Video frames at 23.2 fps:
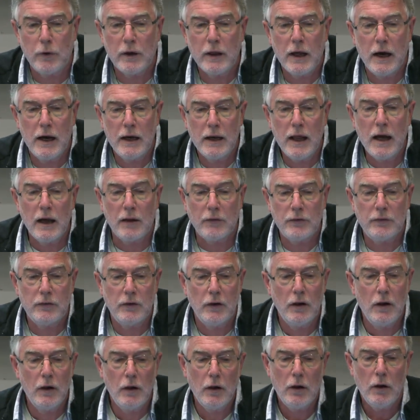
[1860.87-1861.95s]
regard us.
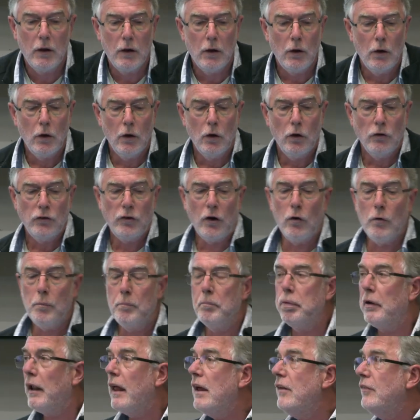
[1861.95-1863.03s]
So
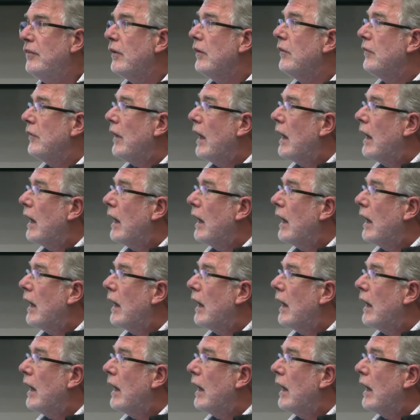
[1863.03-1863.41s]
places